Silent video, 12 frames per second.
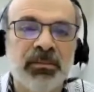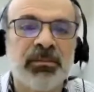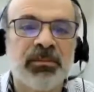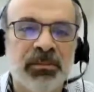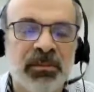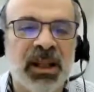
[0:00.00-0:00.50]

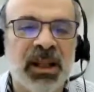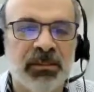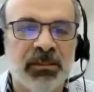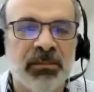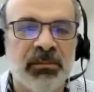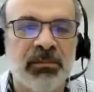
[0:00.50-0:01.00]

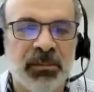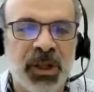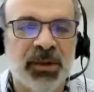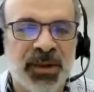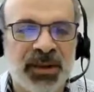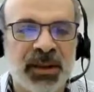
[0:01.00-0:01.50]

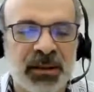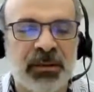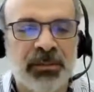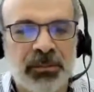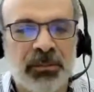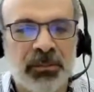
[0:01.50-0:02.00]
there's
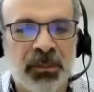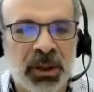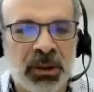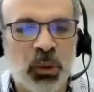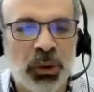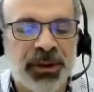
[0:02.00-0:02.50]
still a
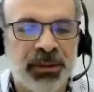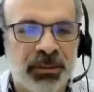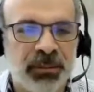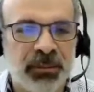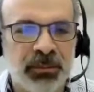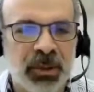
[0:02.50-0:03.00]
lot
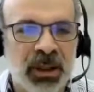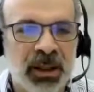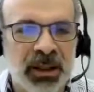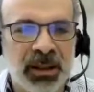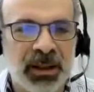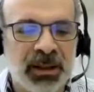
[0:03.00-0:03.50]

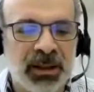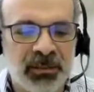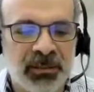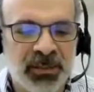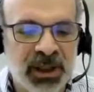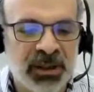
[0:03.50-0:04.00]
that